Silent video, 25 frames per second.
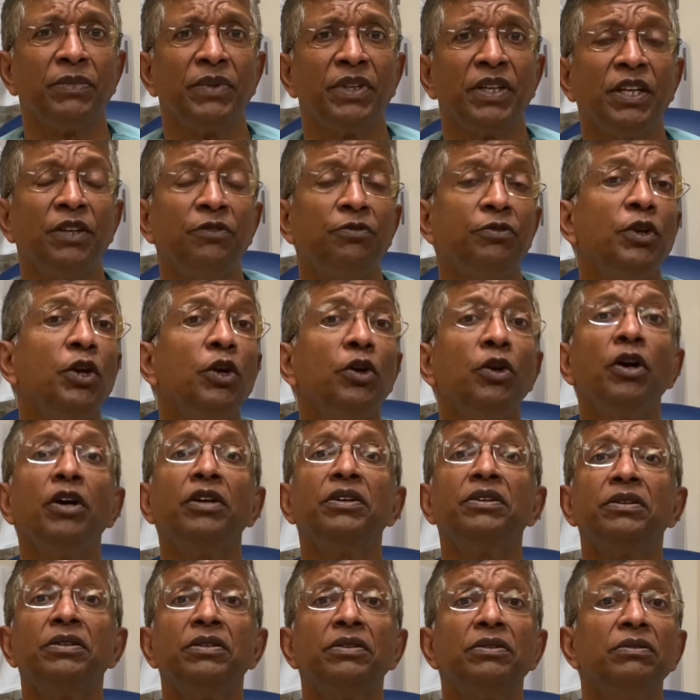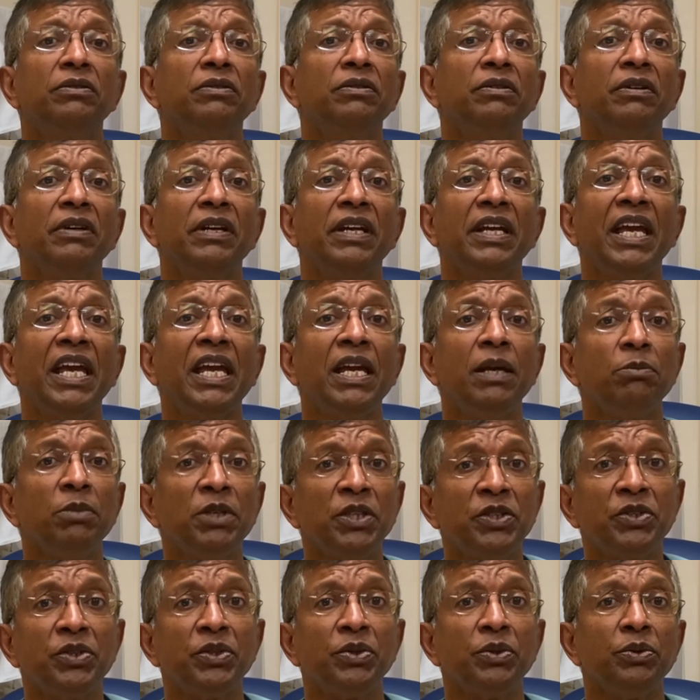If you're not
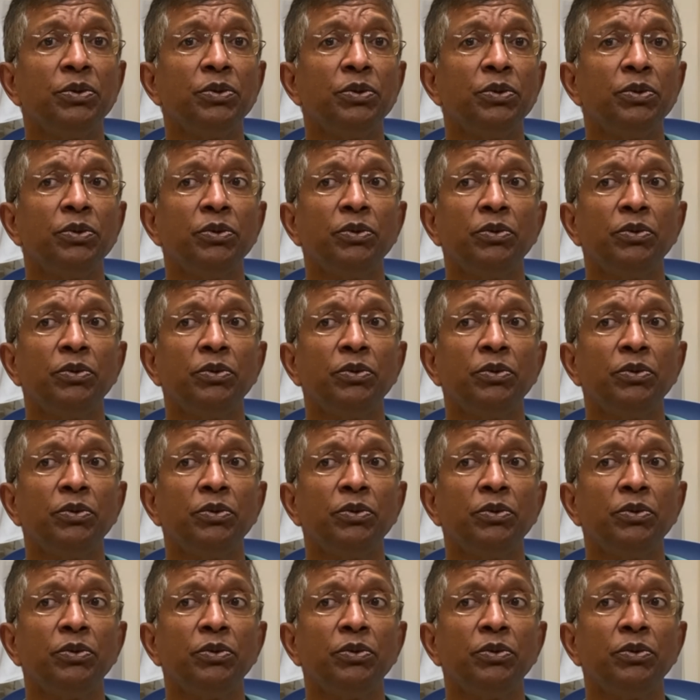able to